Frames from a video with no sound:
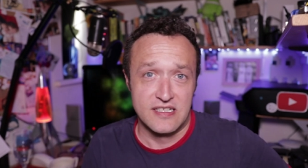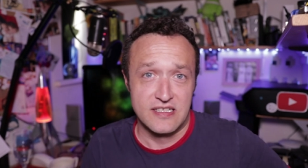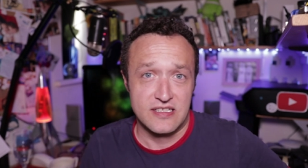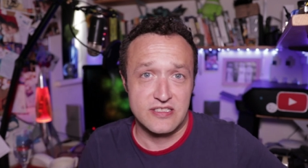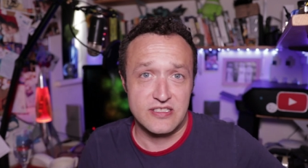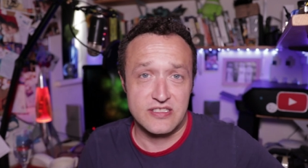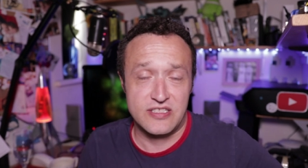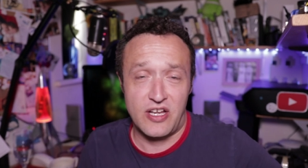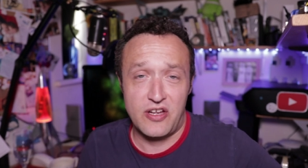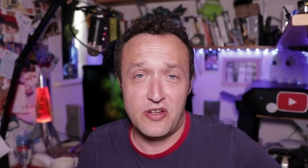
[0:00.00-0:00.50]

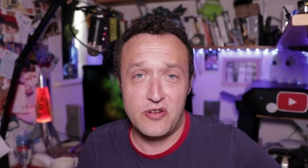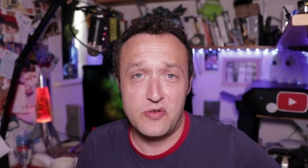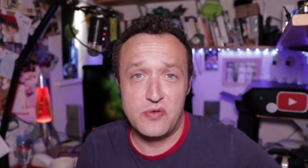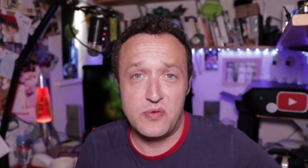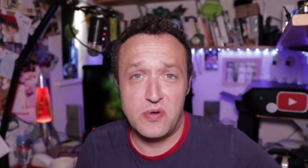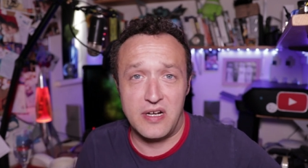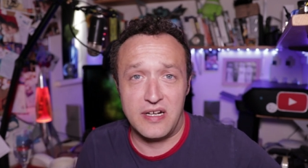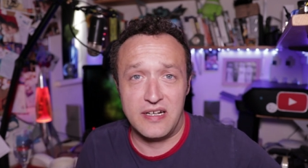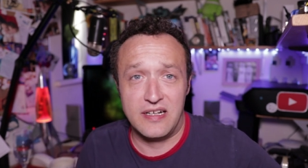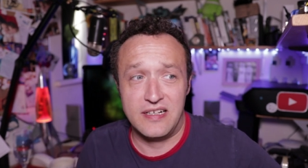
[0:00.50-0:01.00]

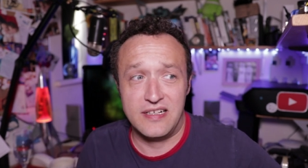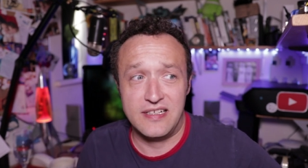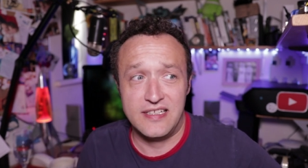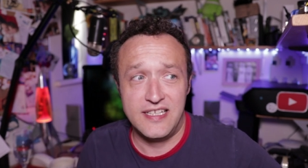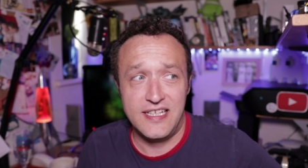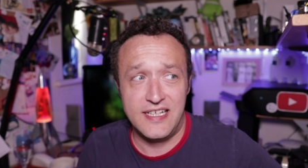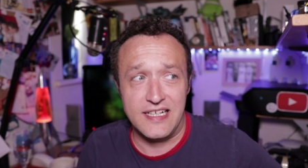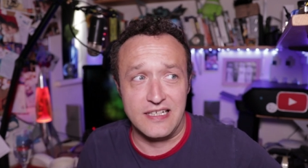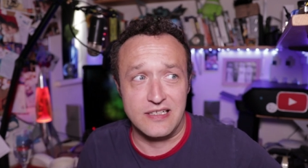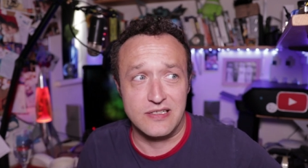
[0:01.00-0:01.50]
So uh,
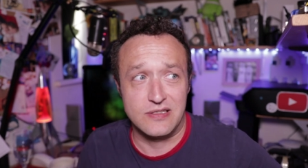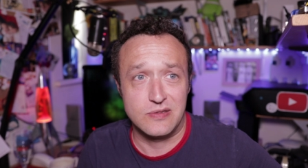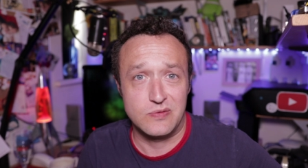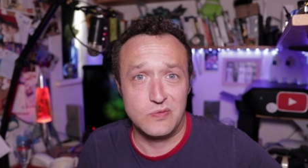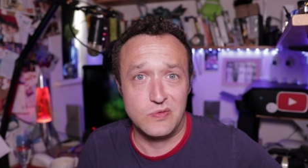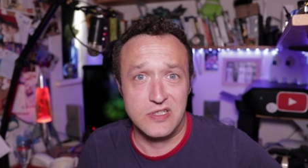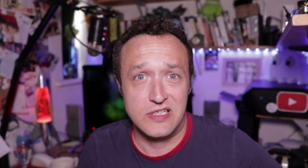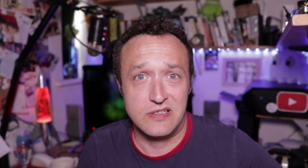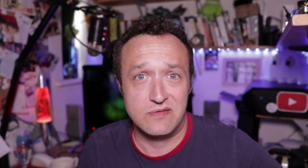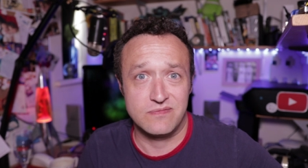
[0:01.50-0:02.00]
yeah,
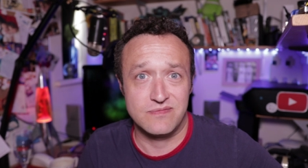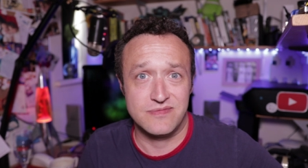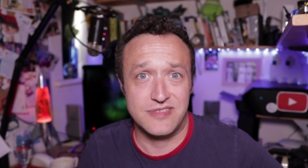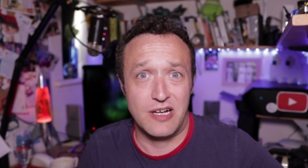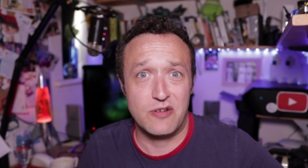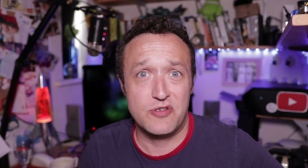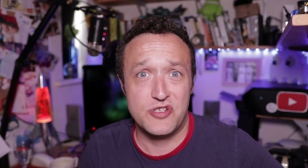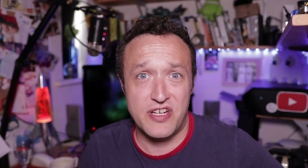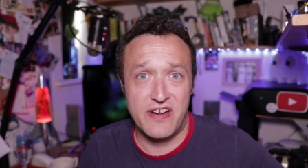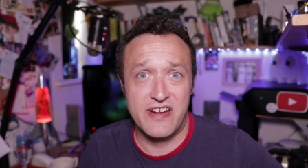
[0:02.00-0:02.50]
well,
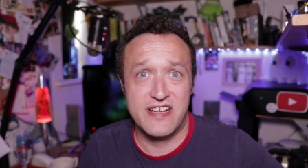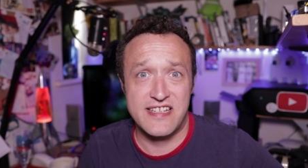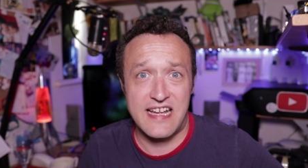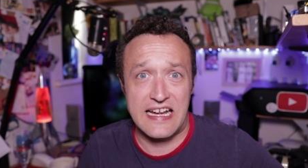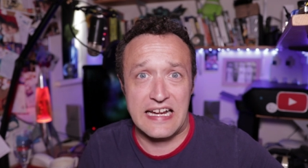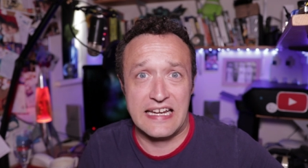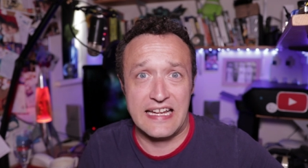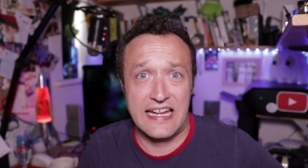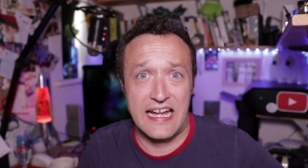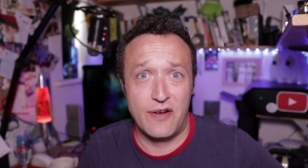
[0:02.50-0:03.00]
I'll show you
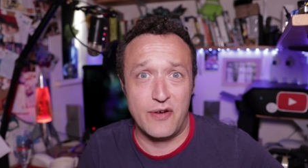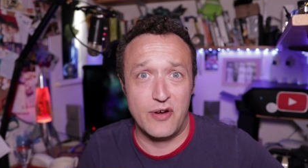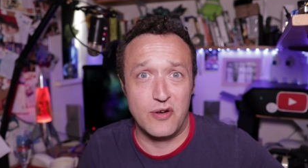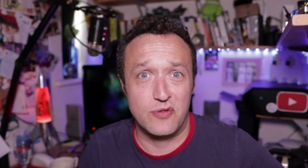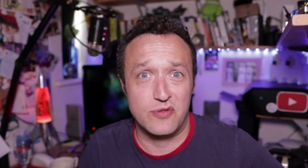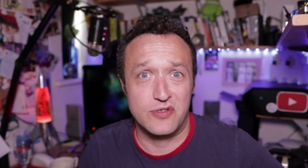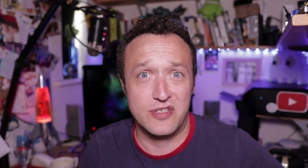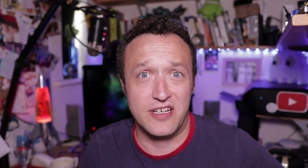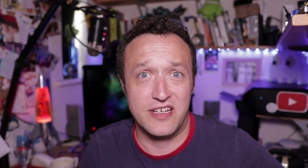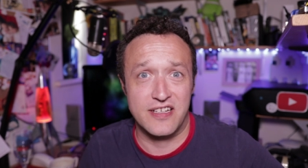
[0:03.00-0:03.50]
exactly how it
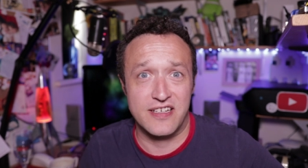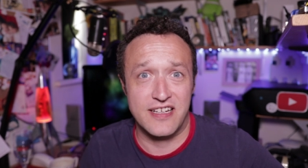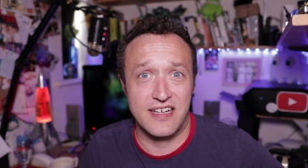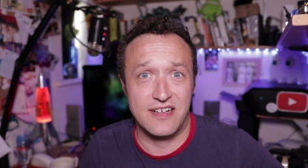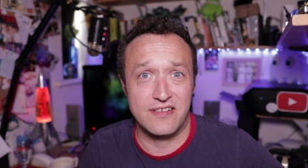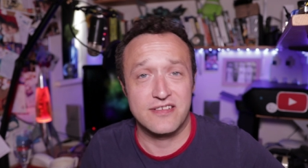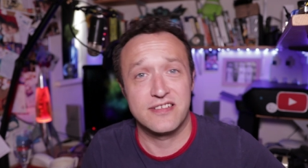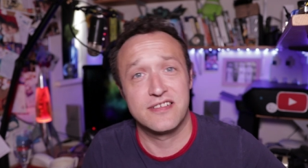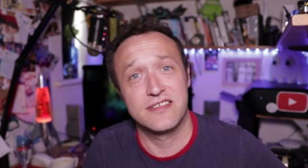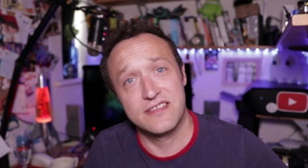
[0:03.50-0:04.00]
all turned
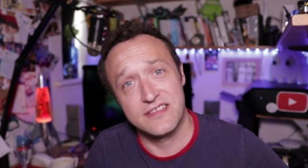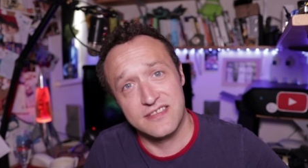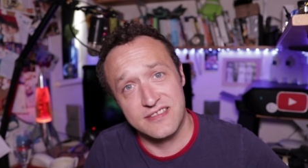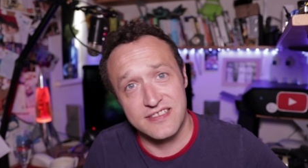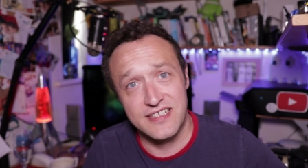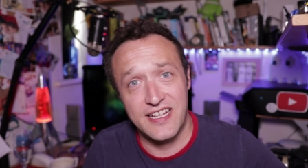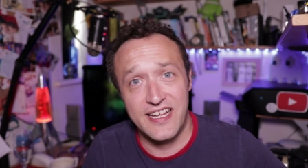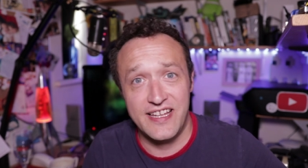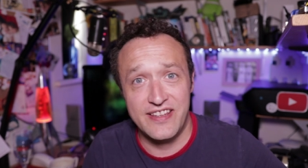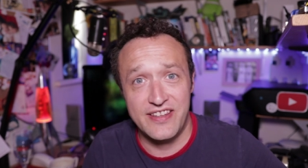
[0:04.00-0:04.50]
out
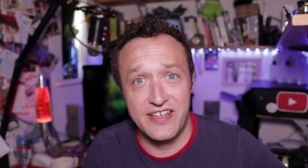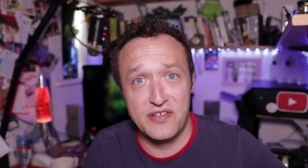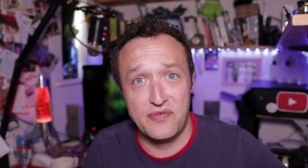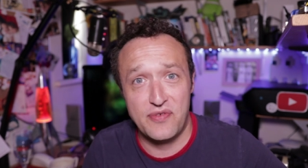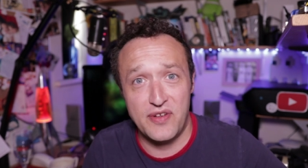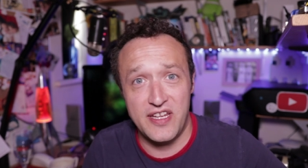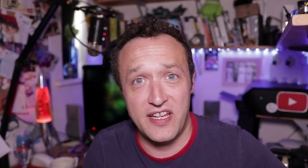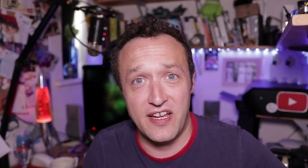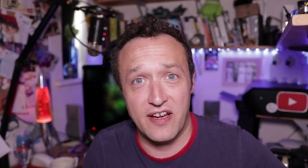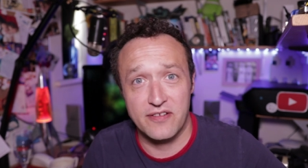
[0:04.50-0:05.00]
in this
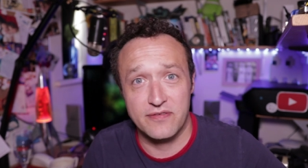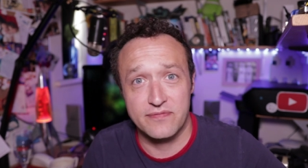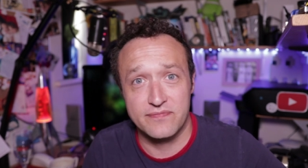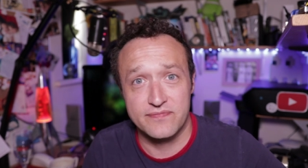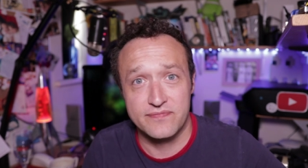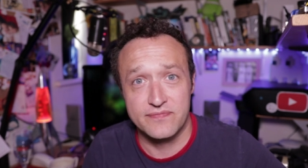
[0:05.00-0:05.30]
video.